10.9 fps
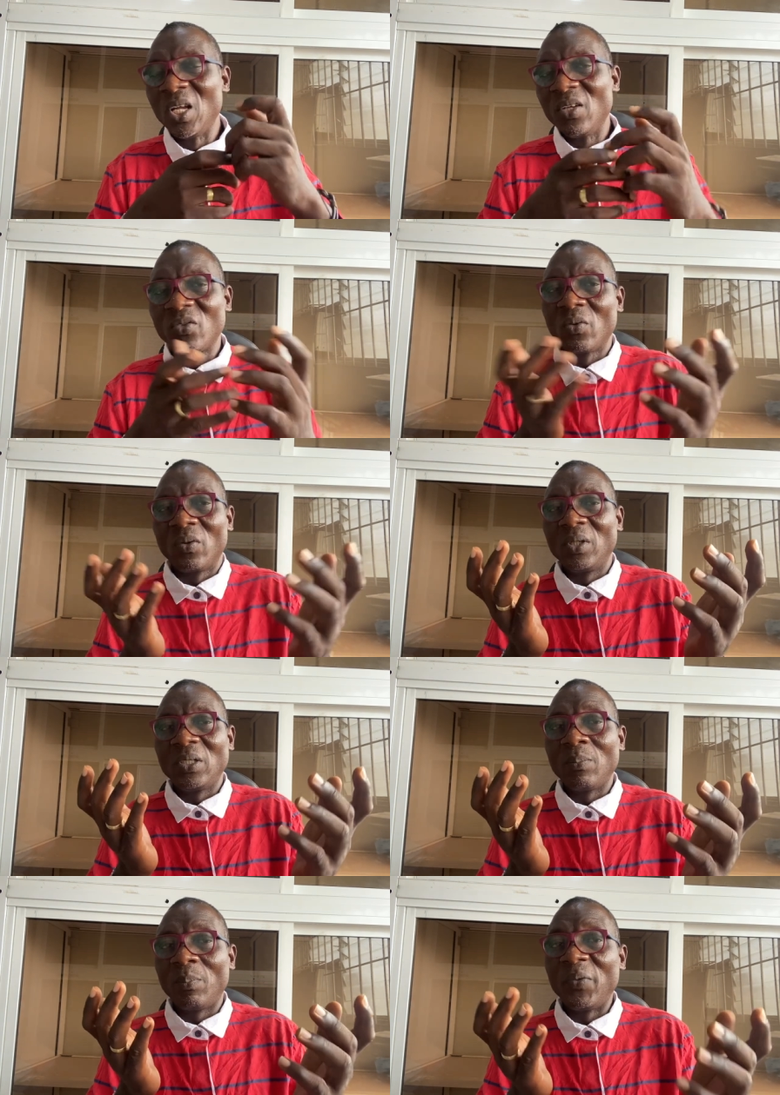So
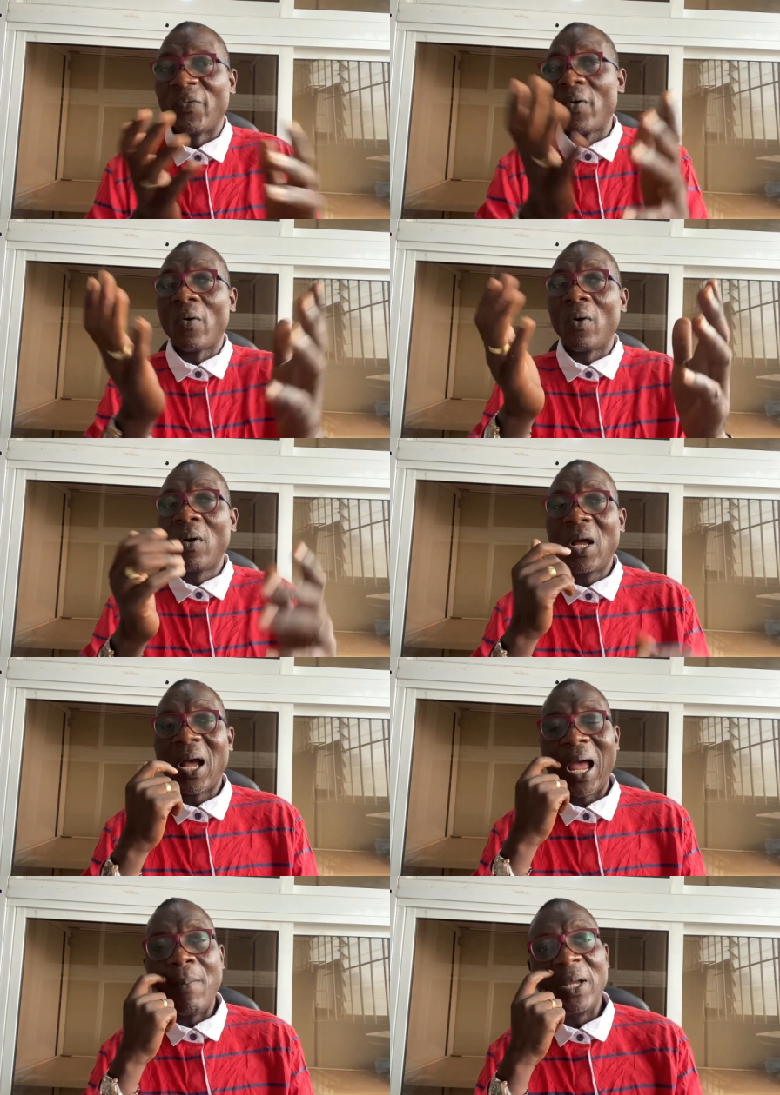before
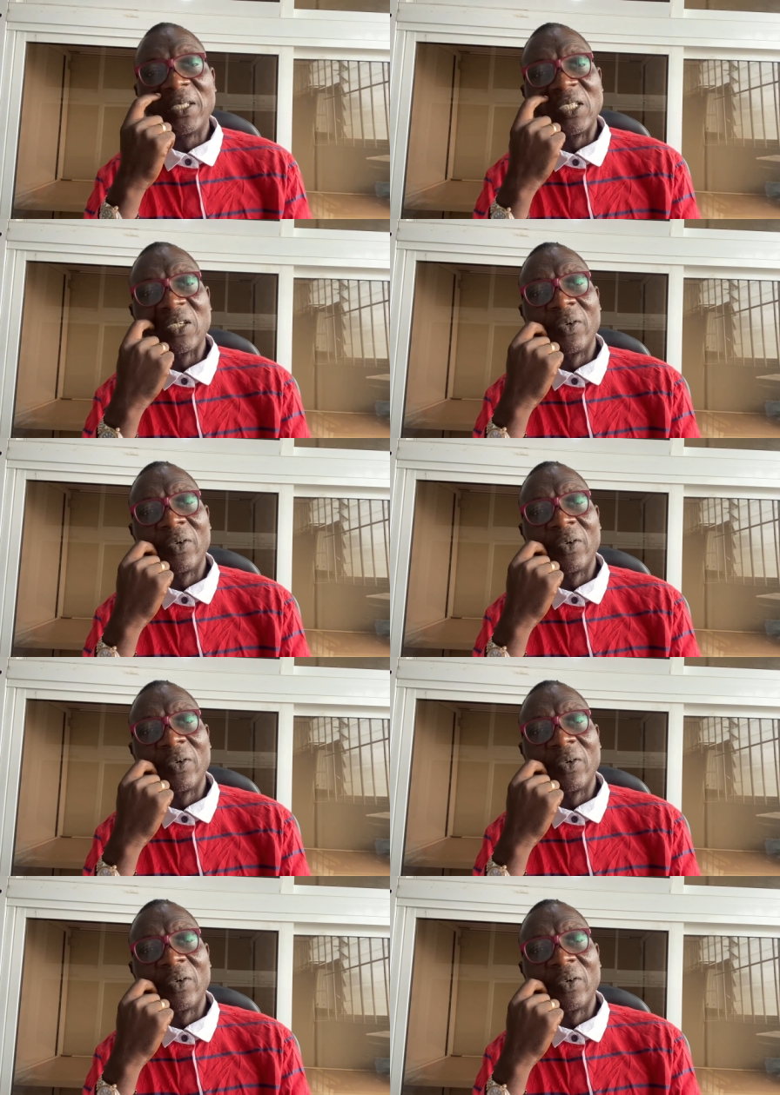I make sense of